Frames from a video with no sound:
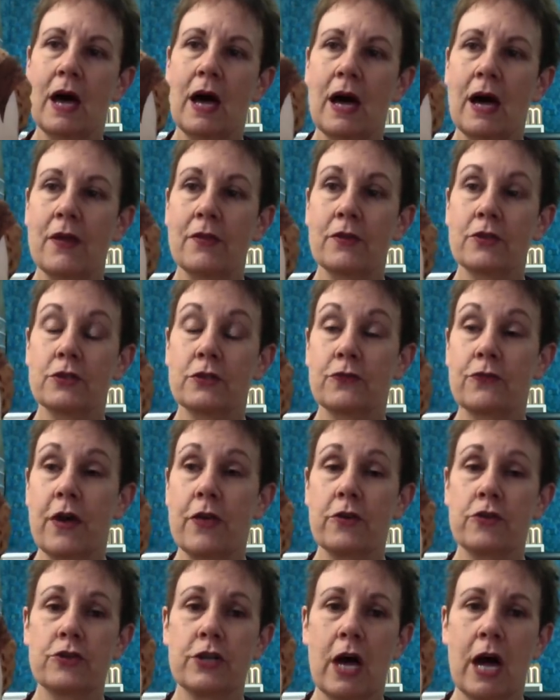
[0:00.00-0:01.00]
uh, there's
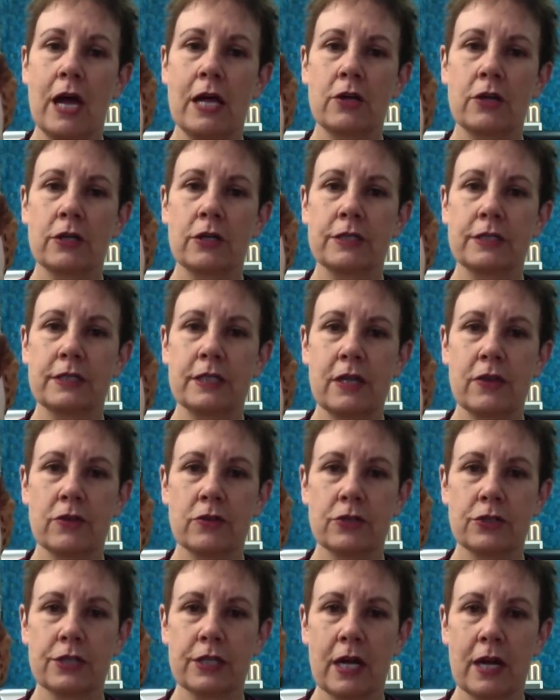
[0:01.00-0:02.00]
feather die, and you can see
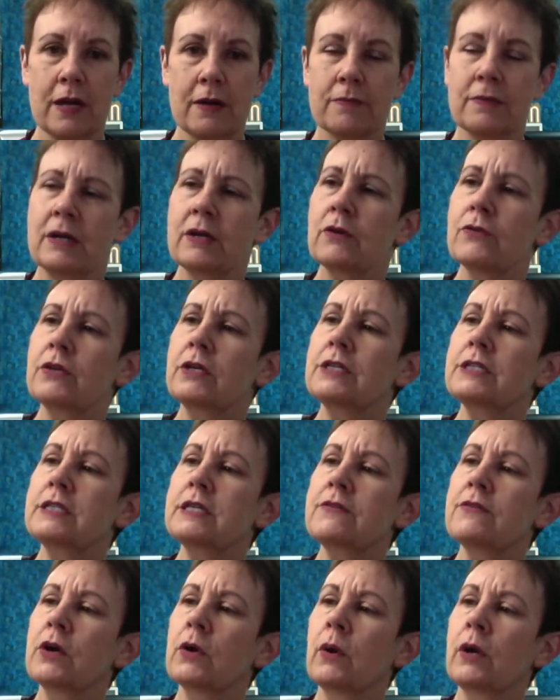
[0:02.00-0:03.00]
there's, um, I don't know if you can
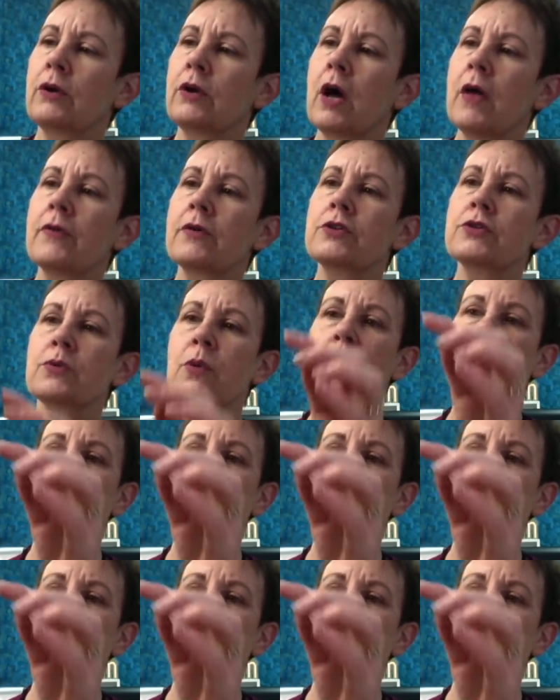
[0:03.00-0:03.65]
see very well or not, there's